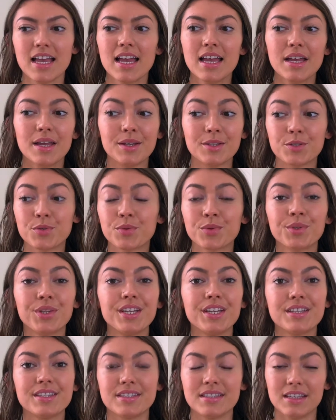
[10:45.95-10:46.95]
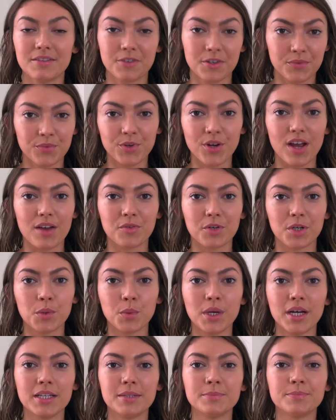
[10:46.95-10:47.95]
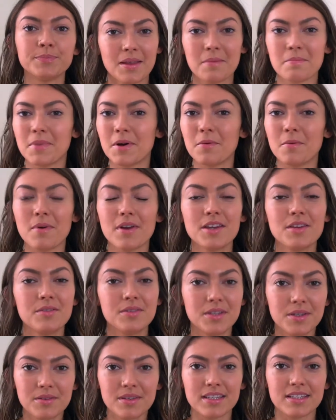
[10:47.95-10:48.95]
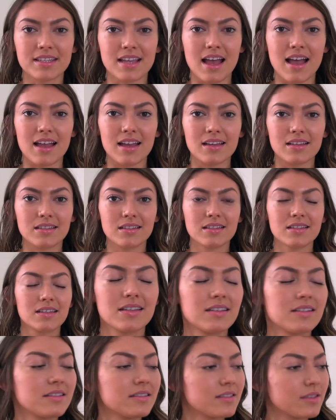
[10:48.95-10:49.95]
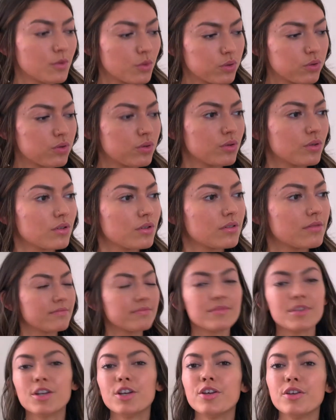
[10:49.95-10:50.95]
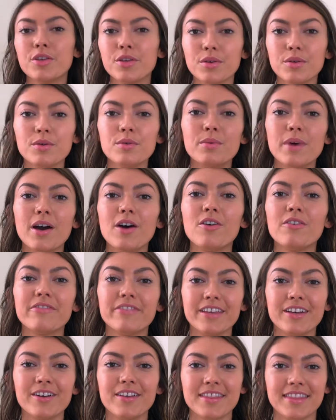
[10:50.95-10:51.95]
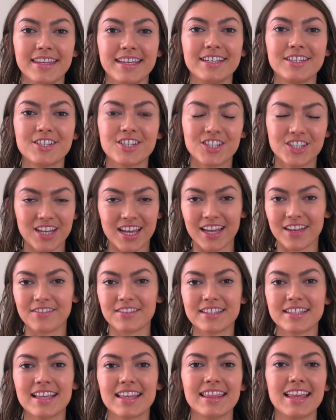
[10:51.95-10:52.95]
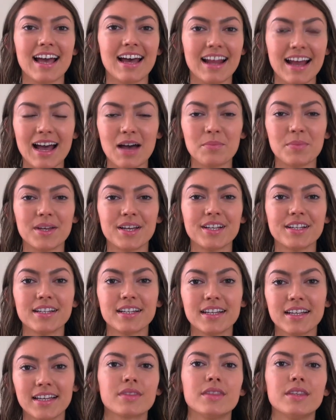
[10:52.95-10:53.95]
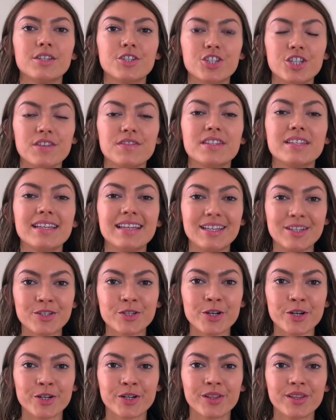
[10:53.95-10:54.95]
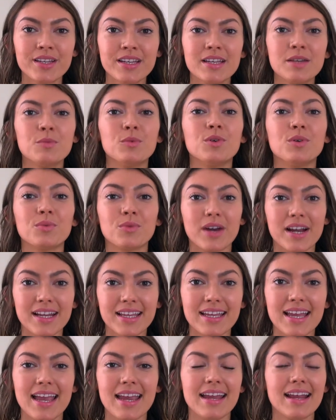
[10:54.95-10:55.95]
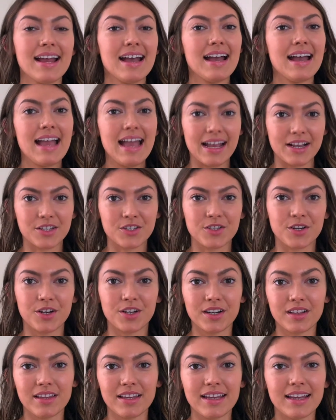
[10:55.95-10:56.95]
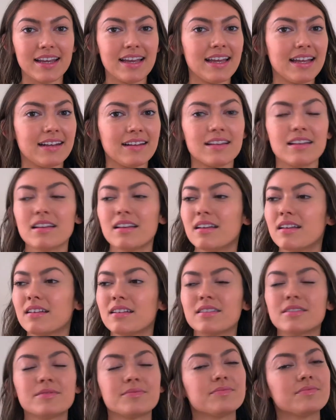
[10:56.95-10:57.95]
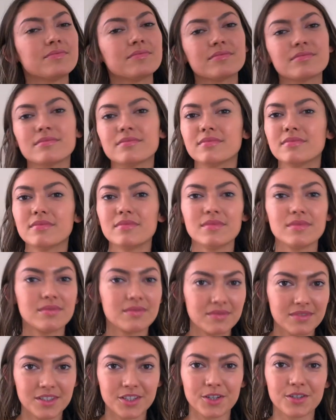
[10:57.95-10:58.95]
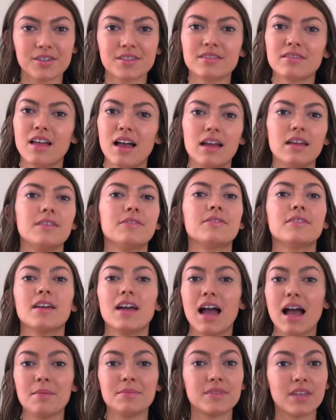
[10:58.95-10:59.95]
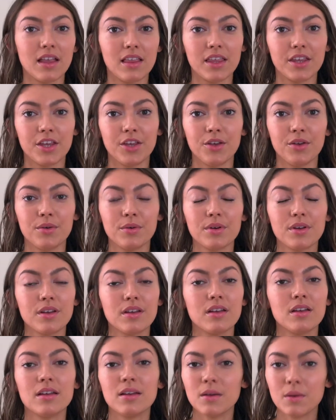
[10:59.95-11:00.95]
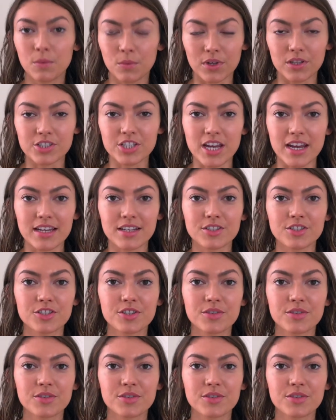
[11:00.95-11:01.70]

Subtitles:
it truly is different for everyone. But when you do this, guys, you will feel these shifts that happen. The shifts internally will radiate externally, and your life, I'm telling you, will change.